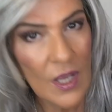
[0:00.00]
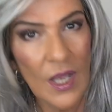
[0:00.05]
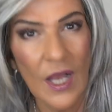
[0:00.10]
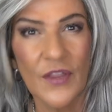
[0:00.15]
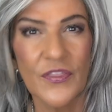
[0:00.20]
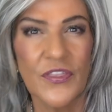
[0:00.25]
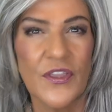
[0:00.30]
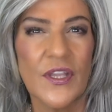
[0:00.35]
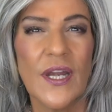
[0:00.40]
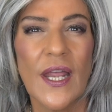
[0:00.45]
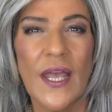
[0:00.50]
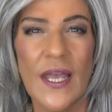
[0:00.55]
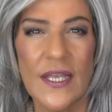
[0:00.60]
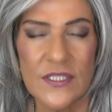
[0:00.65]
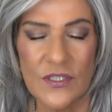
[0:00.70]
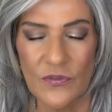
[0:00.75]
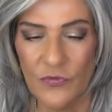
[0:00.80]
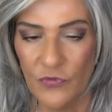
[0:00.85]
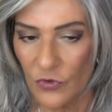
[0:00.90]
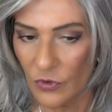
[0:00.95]
Athena
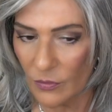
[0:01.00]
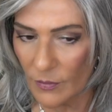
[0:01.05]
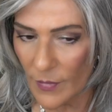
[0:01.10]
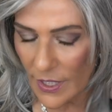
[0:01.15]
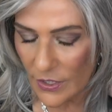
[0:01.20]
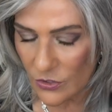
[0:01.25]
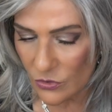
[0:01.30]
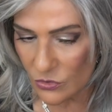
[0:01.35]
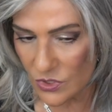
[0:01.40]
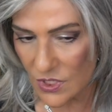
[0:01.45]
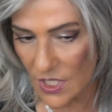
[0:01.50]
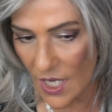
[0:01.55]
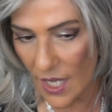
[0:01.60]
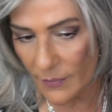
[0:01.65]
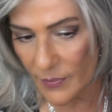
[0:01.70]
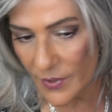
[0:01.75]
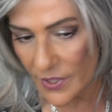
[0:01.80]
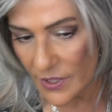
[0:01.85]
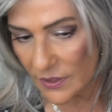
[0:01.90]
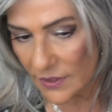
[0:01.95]
has a full
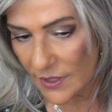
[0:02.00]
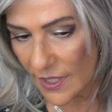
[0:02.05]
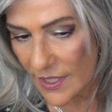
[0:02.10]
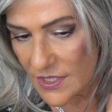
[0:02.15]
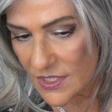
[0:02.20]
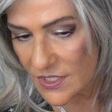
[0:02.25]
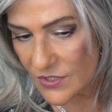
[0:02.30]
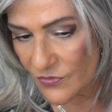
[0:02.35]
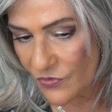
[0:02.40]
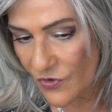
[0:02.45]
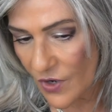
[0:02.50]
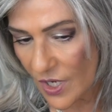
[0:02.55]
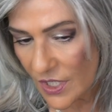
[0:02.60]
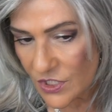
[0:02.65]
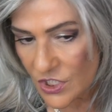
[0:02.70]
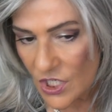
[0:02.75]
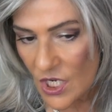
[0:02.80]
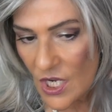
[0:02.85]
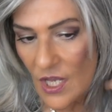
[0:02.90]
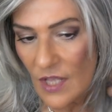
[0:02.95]
monotop and a lace
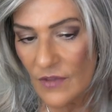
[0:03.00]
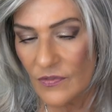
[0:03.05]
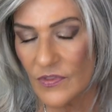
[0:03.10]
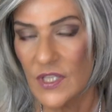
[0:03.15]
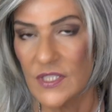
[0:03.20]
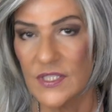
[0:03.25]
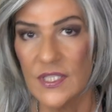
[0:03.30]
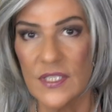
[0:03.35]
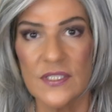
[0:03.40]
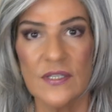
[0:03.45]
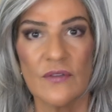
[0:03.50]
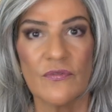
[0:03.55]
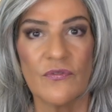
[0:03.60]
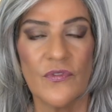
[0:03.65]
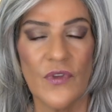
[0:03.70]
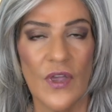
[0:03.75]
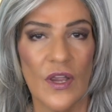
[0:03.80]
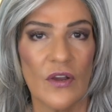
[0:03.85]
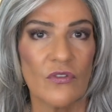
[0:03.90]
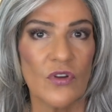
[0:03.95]
front. This is a
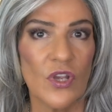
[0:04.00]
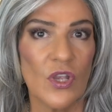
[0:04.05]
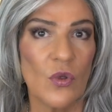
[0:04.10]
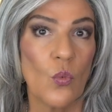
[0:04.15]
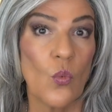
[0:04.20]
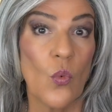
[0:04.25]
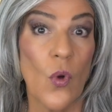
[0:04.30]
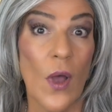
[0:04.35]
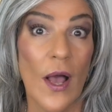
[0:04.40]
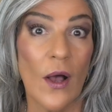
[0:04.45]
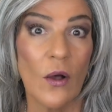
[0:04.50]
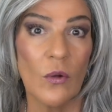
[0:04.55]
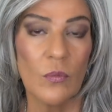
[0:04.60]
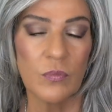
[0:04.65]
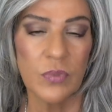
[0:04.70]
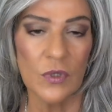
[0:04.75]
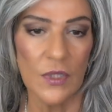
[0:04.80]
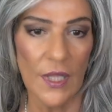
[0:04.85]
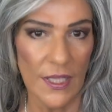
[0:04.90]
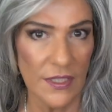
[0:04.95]
very well
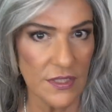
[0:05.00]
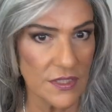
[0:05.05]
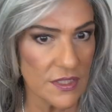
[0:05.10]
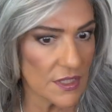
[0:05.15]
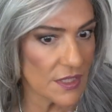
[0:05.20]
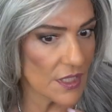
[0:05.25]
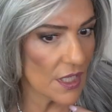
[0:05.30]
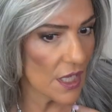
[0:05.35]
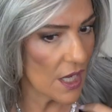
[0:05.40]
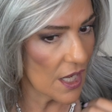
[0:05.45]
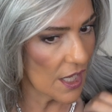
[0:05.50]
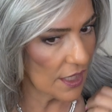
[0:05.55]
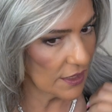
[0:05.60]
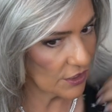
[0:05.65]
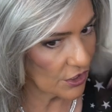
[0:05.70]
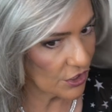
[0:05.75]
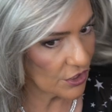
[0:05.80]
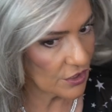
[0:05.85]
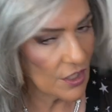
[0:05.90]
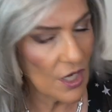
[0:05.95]
blended
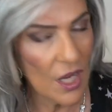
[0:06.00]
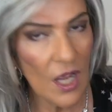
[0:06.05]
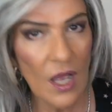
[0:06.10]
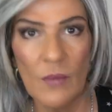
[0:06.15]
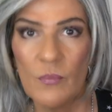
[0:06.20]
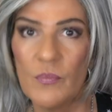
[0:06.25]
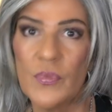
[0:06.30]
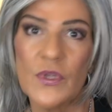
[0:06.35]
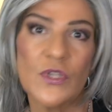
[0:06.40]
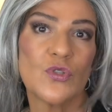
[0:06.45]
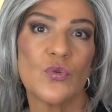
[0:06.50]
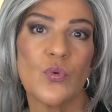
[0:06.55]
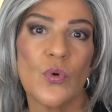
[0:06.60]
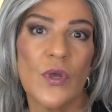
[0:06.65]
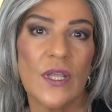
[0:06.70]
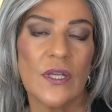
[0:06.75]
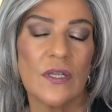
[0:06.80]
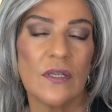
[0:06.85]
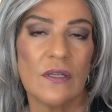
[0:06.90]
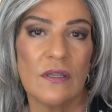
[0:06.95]
color
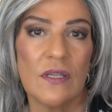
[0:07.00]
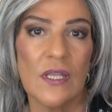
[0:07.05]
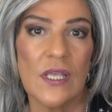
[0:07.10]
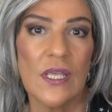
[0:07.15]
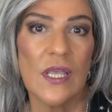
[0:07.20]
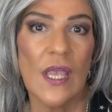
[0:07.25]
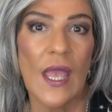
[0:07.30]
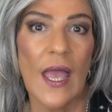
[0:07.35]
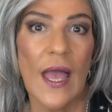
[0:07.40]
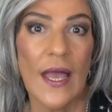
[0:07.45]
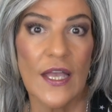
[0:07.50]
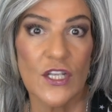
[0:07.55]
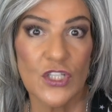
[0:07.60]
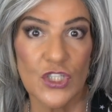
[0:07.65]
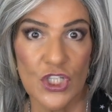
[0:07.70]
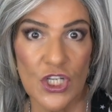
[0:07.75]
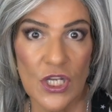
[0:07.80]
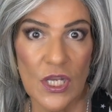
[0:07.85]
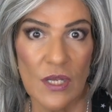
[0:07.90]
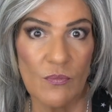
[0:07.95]
between the
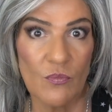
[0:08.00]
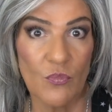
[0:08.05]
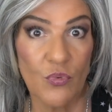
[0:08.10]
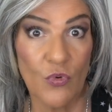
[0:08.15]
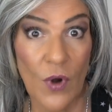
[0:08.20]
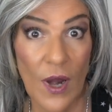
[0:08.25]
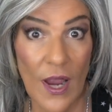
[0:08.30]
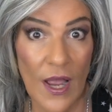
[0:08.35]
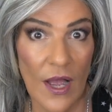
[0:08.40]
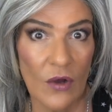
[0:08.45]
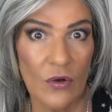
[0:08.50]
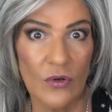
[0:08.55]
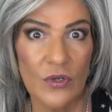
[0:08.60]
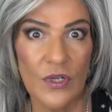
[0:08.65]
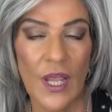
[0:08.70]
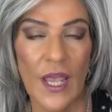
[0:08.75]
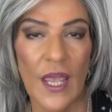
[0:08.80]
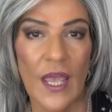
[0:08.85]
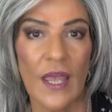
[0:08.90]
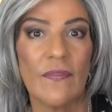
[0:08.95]
ashy brown
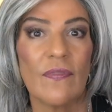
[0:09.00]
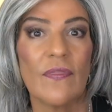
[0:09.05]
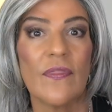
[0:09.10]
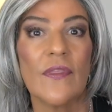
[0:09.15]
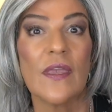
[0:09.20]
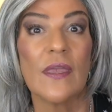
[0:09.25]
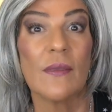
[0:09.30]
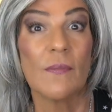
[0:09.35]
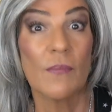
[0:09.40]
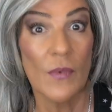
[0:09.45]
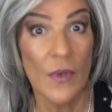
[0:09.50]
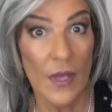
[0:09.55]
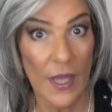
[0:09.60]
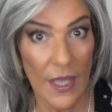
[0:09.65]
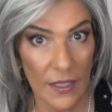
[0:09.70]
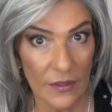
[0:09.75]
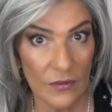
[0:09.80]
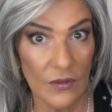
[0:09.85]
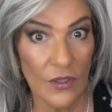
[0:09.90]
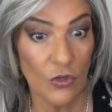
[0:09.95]
and the
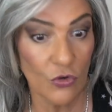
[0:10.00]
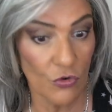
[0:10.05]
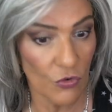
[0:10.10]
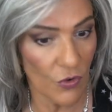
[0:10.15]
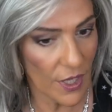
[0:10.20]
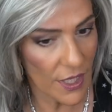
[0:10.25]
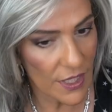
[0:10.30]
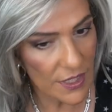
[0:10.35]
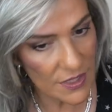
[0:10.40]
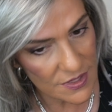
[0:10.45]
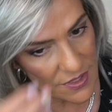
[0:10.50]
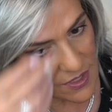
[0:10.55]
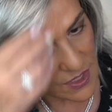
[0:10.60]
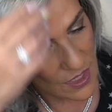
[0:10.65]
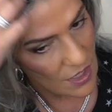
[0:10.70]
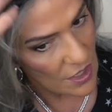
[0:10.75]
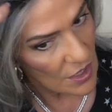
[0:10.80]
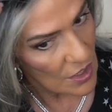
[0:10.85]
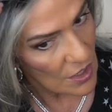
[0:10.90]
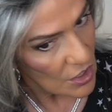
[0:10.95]
and the grays.
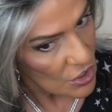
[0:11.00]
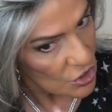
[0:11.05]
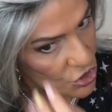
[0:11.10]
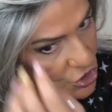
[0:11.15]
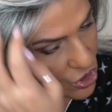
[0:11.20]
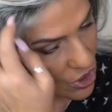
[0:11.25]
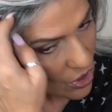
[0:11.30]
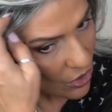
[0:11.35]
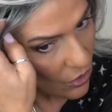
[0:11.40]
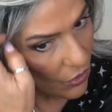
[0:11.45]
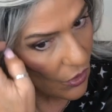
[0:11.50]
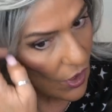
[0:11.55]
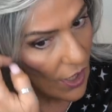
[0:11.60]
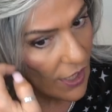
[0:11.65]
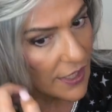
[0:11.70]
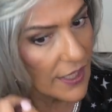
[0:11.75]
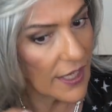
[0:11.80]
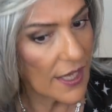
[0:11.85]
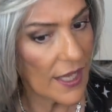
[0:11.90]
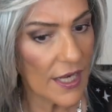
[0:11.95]
So
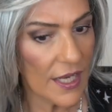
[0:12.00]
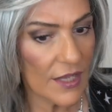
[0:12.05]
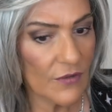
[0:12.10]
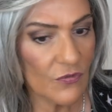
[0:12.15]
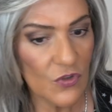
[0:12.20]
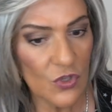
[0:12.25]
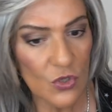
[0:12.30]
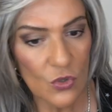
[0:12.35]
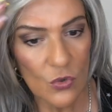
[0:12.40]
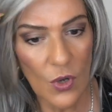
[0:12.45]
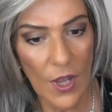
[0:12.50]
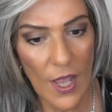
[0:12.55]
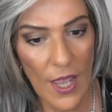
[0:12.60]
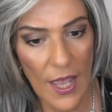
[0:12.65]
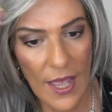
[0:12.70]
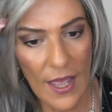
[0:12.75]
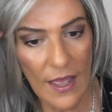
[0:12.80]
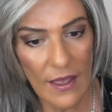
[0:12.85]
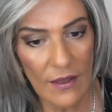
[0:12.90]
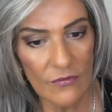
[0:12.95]
again, if you
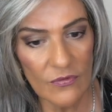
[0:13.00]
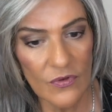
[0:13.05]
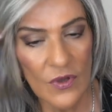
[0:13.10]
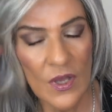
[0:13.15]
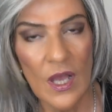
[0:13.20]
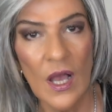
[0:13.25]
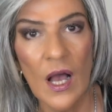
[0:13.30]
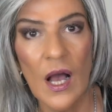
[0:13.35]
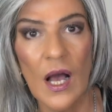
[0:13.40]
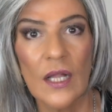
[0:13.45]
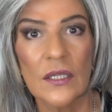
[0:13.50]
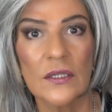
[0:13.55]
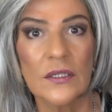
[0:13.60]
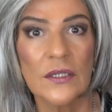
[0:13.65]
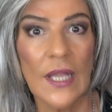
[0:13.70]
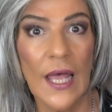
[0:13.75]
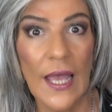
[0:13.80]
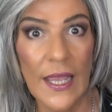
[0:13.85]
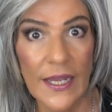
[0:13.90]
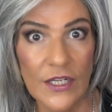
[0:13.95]
have a
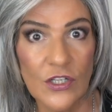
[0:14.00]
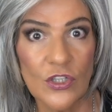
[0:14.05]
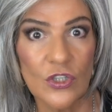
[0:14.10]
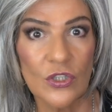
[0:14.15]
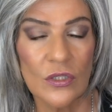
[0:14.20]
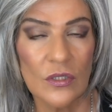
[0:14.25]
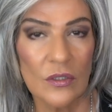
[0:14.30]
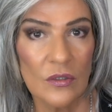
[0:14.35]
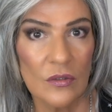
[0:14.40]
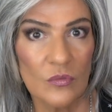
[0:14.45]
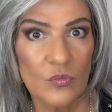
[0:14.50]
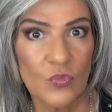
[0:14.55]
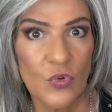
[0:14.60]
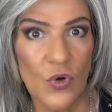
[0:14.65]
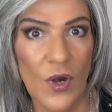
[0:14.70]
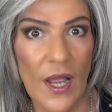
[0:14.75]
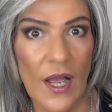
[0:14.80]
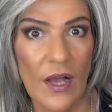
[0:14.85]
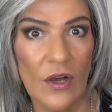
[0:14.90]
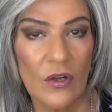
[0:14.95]
lighter
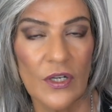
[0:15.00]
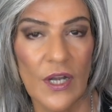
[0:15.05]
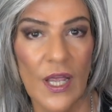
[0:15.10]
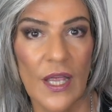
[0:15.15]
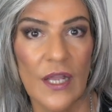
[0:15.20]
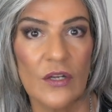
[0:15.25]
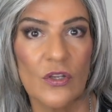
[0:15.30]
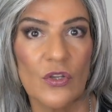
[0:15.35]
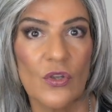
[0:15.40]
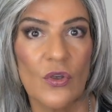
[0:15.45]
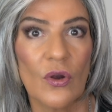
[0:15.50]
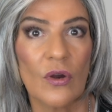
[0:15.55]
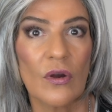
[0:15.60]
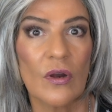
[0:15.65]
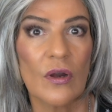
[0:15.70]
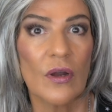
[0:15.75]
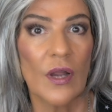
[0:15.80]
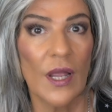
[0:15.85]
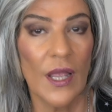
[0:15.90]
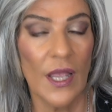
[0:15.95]
brown and
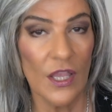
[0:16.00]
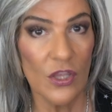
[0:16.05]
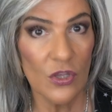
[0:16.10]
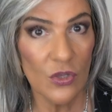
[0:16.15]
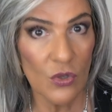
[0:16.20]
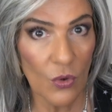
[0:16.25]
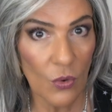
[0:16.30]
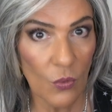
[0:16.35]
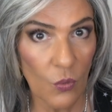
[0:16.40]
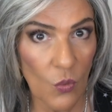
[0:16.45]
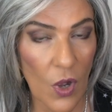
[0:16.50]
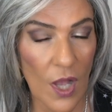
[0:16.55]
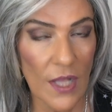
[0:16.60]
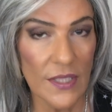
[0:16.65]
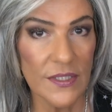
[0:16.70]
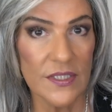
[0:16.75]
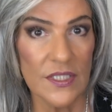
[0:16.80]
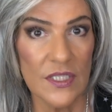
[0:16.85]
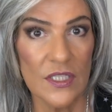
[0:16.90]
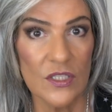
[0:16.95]
you're and you're
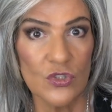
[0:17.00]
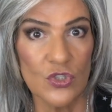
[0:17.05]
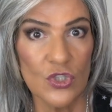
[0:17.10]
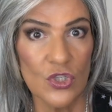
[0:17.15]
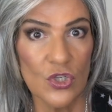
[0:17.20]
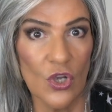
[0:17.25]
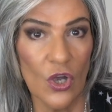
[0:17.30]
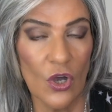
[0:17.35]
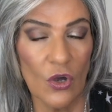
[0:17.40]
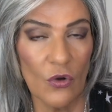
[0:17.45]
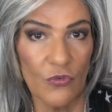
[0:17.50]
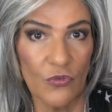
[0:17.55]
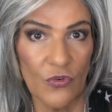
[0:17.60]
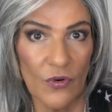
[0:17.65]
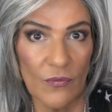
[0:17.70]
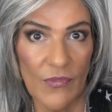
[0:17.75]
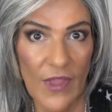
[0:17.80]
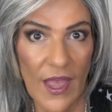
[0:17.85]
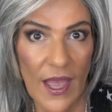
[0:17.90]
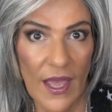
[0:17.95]
wanting to go
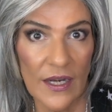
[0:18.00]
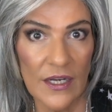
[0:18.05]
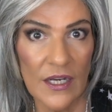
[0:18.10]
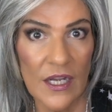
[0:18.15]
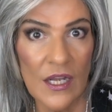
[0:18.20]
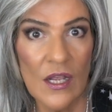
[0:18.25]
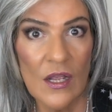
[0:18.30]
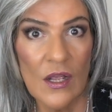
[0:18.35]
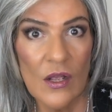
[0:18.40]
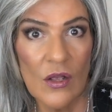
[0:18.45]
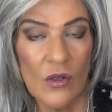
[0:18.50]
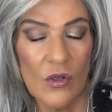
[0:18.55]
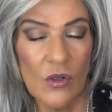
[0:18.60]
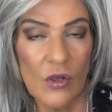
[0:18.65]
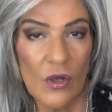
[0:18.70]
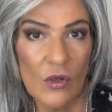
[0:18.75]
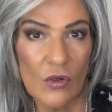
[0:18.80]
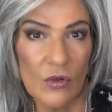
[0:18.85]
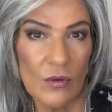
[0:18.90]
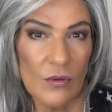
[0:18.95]
from that
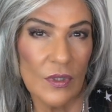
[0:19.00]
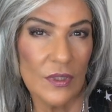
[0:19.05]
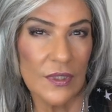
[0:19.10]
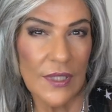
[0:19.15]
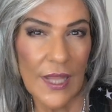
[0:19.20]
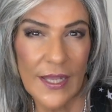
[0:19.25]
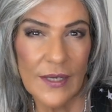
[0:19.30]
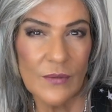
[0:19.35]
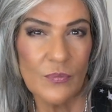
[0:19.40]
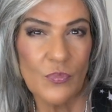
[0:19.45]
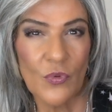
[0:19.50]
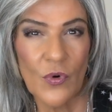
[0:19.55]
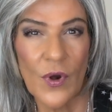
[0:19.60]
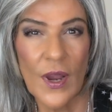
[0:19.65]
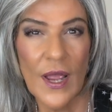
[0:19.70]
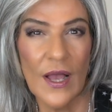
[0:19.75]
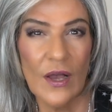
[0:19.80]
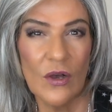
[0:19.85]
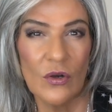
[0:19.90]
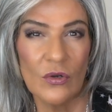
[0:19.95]
light
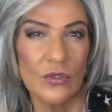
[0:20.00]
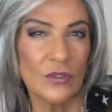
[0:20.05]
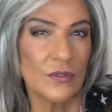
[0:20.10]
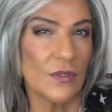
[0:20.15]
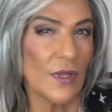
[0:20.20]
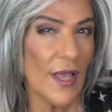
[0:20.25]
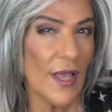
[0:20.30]
brown,